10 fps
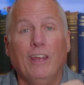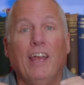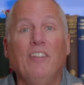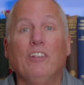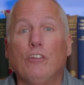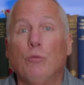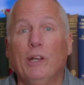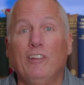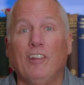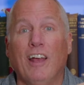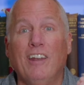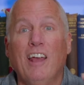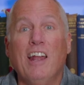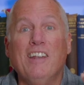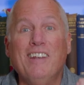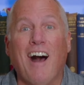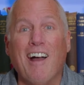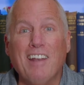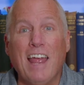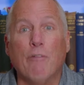And this is what he said
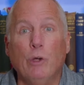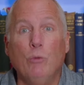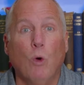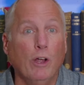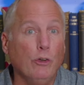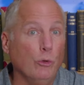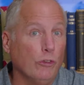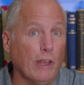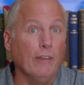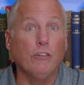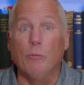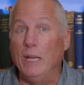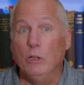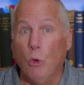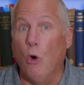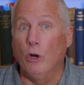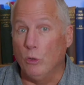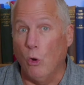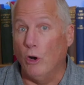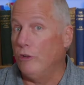Not everyone who says to me, Lord,
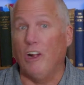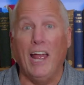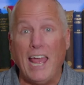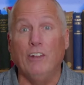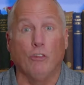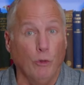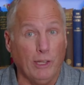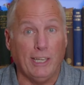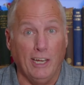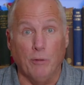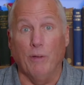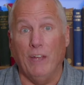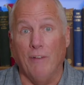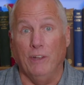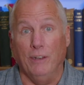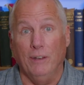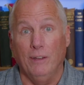Lord, shall enter the kingdom of heaven.